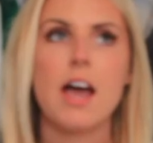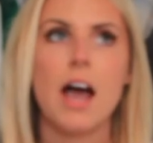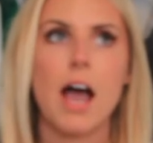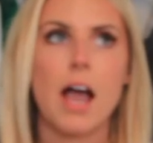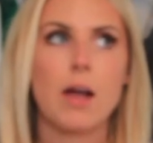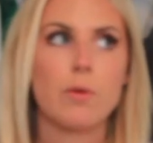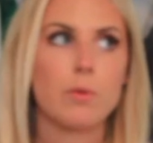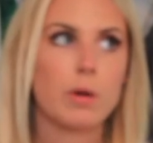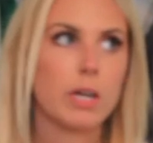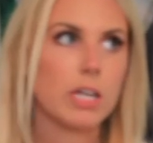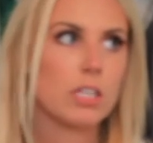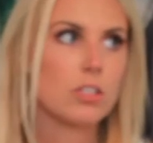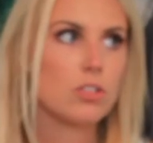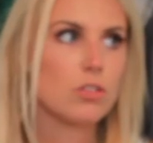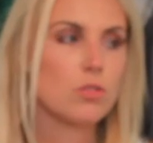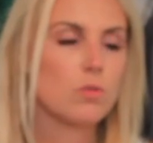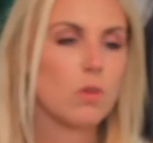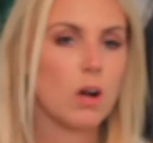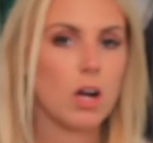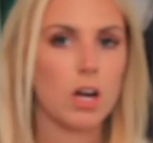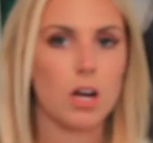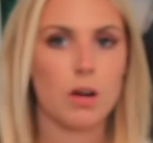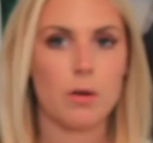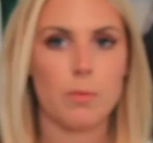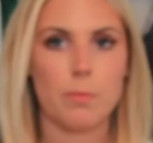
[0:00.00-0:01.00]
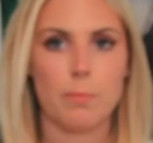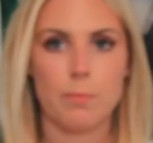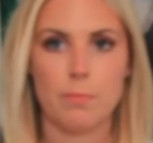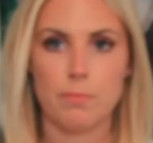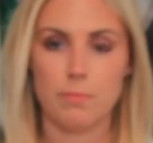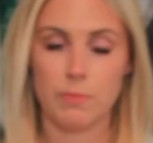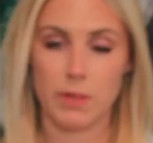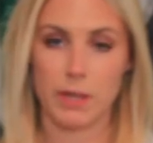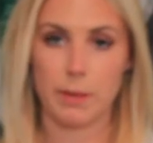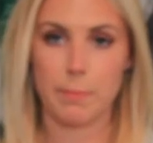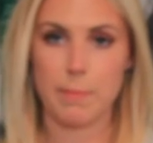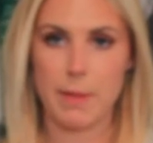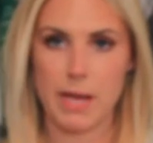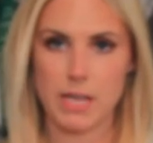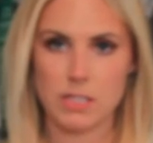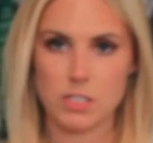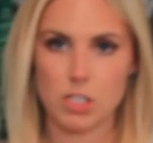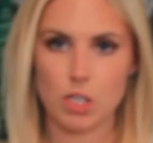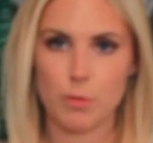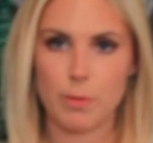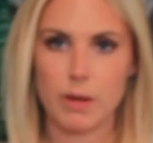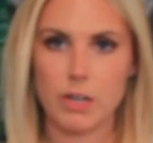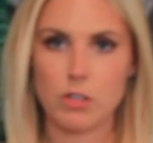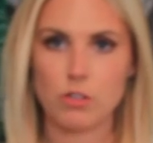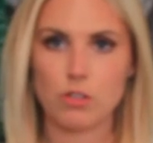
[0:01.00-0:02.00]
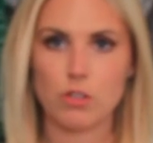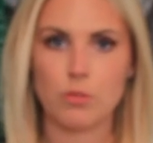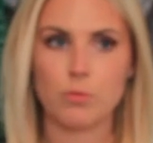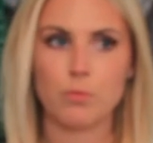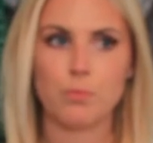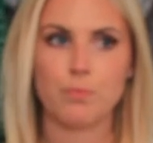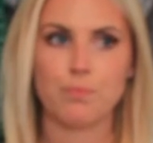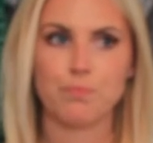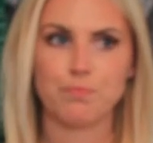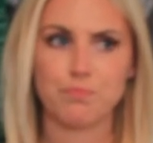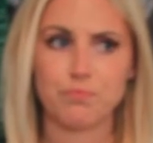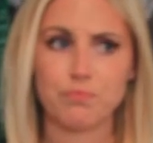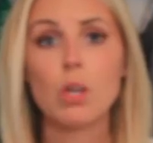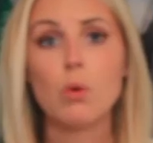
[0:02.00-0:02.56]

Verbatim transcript: I went into our like master bedroom,